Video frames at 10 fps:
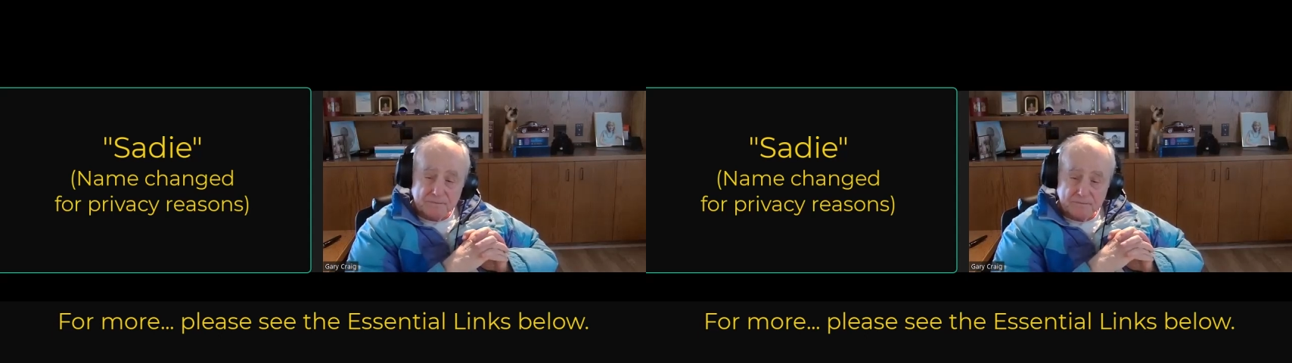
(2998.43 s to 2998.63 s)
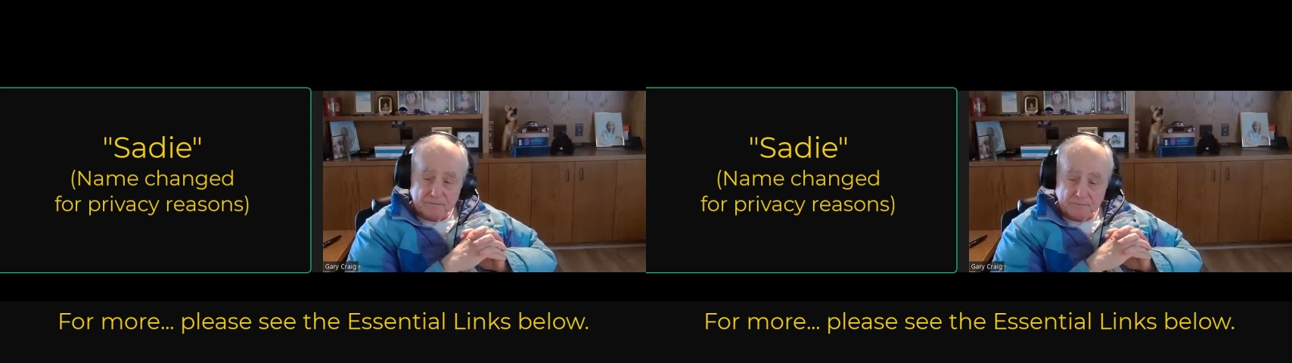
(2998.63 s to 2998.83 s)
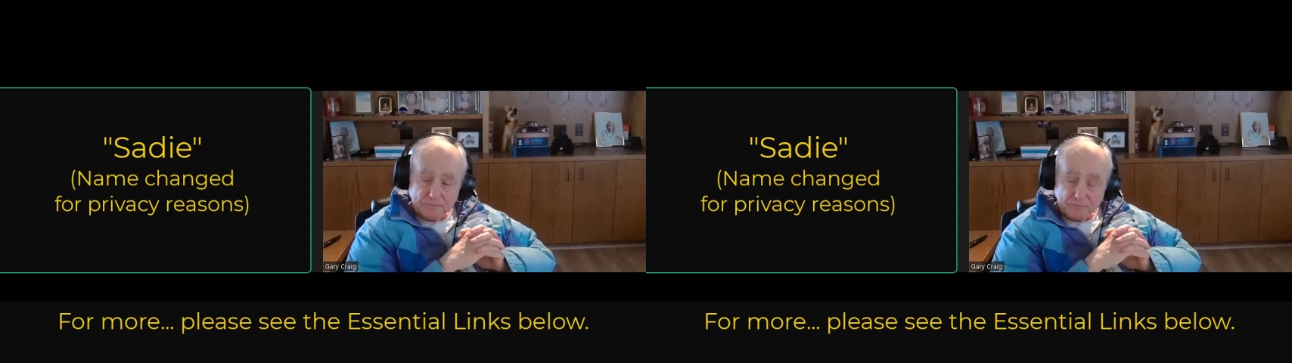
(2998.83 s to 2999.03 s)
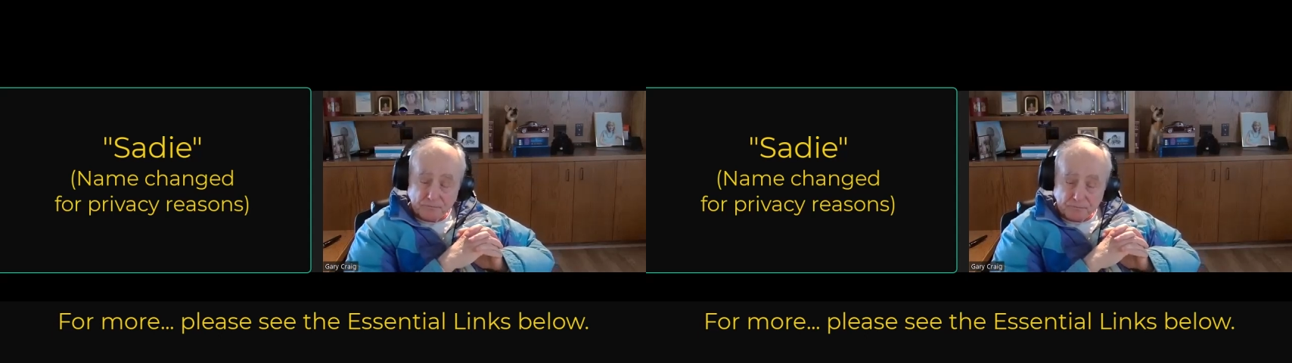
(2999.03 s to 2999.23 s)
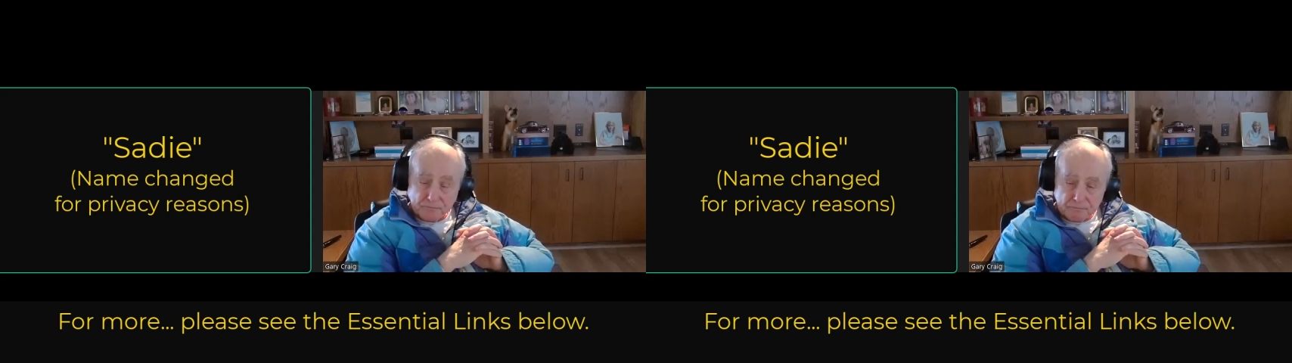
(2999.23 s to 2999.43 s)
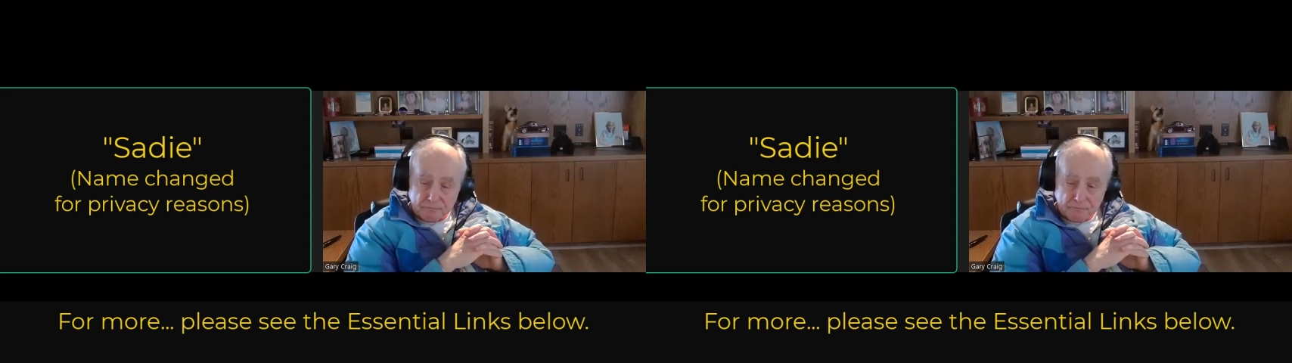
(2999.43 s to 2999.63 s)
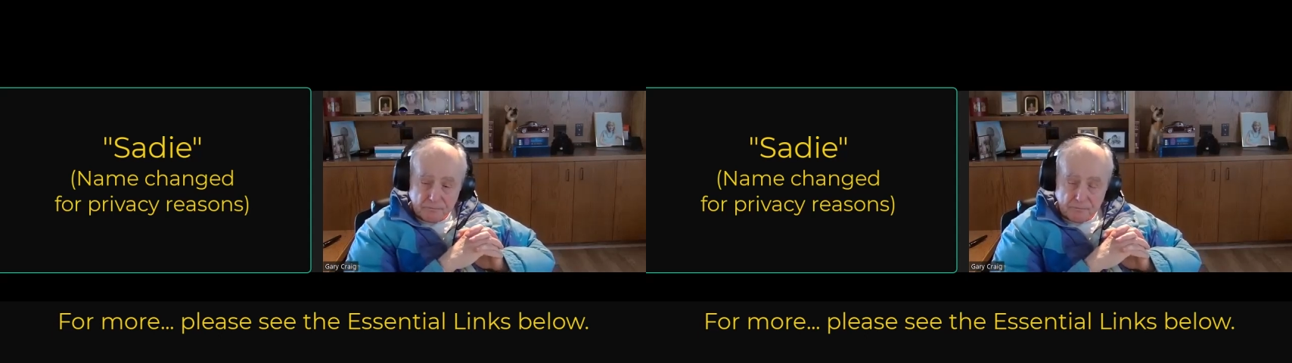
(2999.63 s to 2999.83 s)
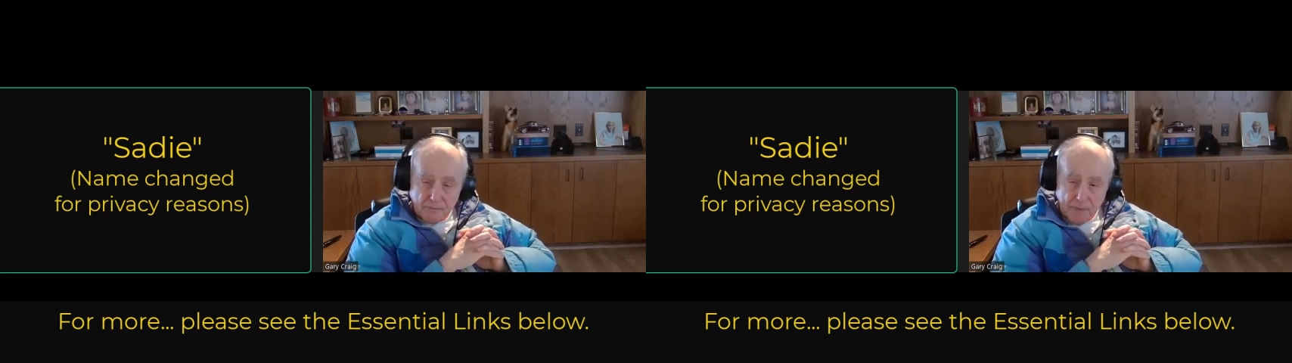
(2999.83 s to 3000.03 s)

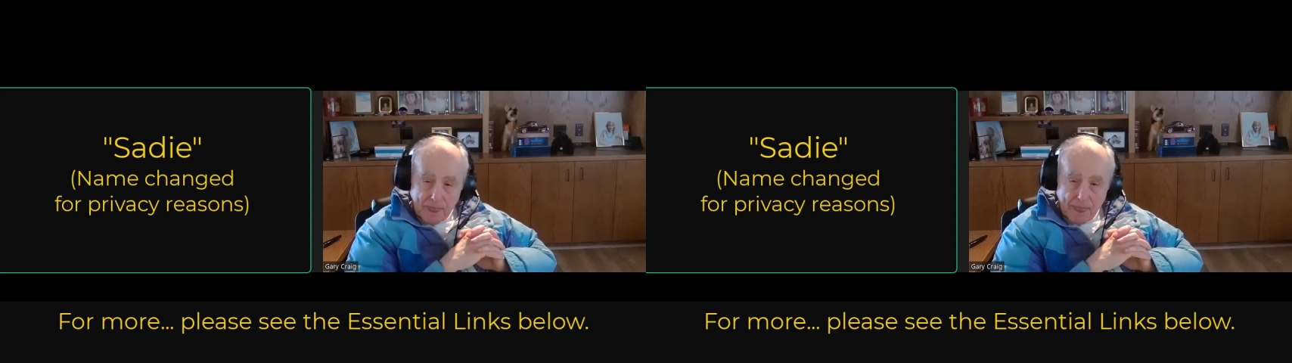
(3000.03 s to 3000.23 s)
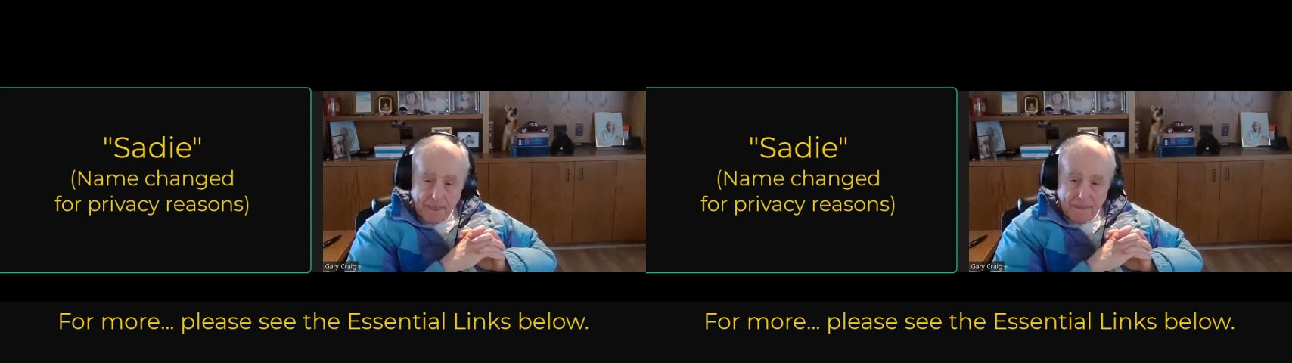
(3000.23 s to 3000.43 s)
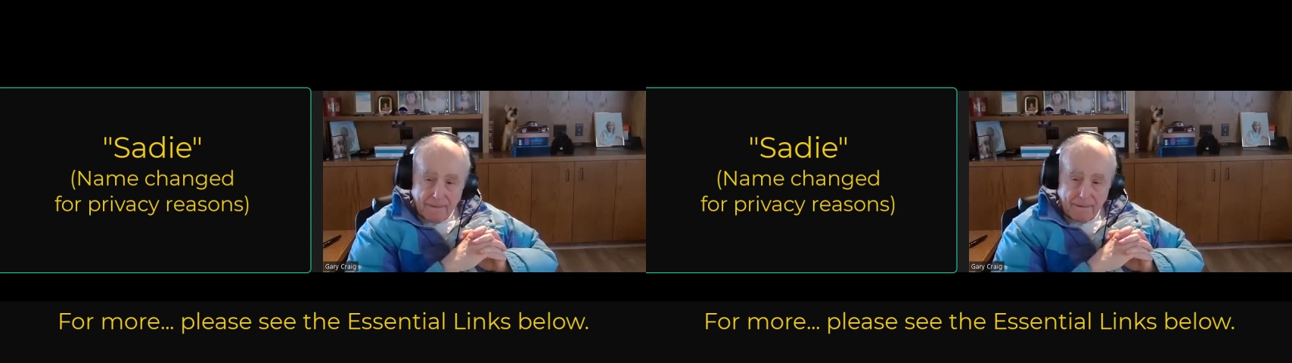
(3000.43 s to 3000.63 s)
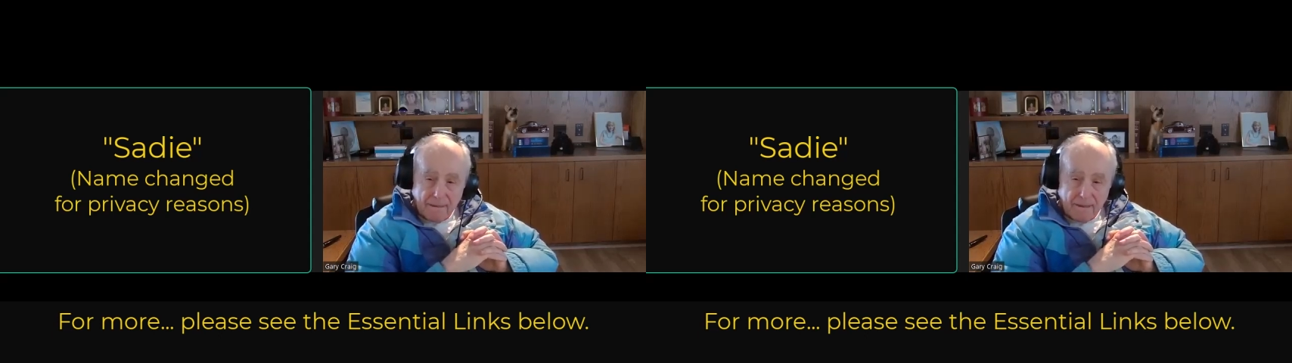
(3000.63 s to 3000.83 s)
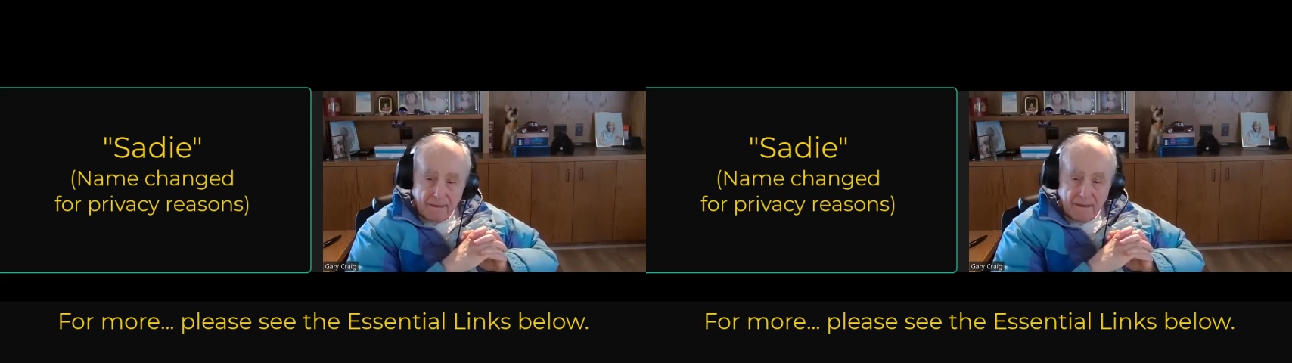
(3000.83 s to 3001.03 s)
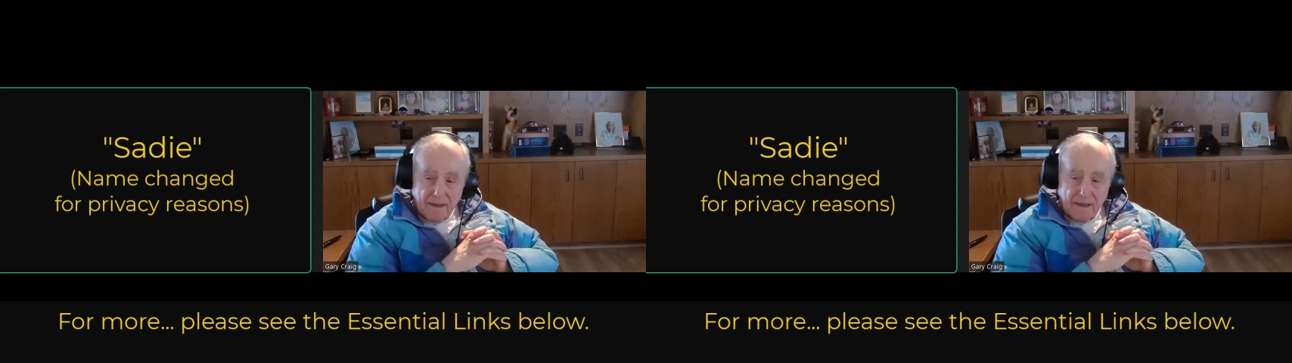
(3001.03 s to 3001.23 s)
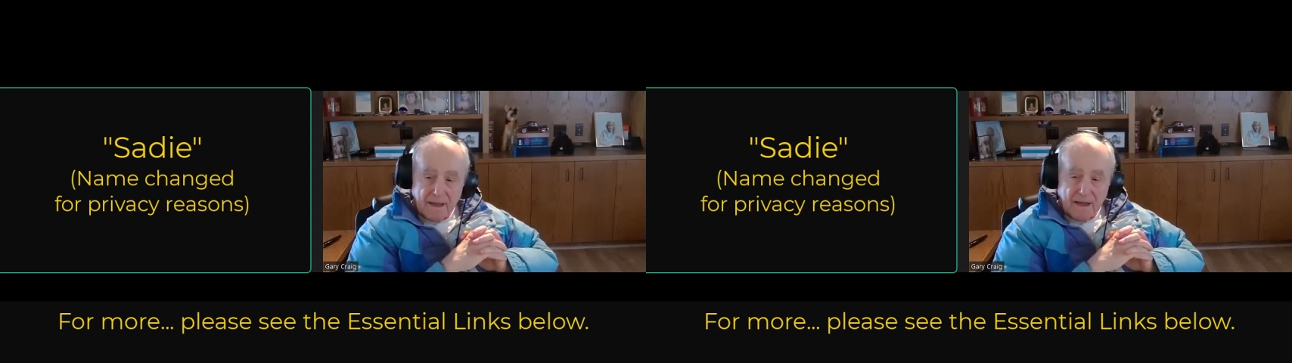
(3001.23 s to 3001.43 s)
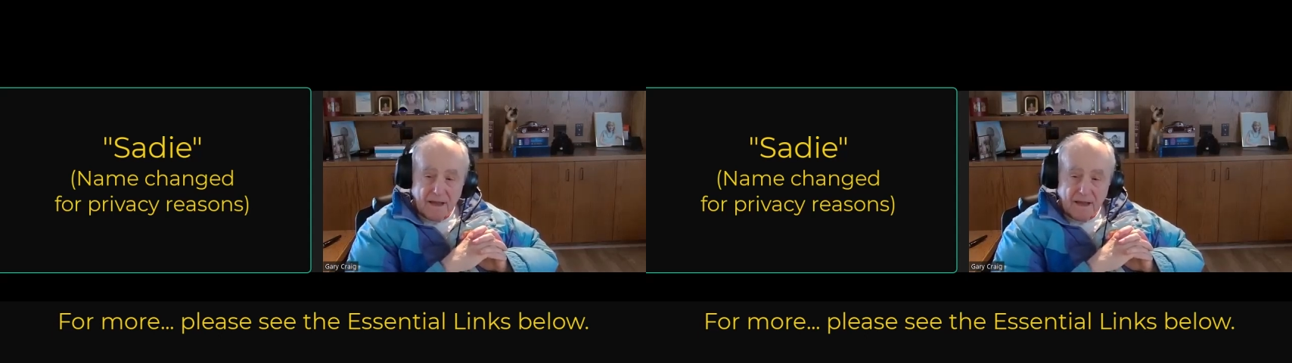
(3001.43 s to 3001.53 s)
[no speech]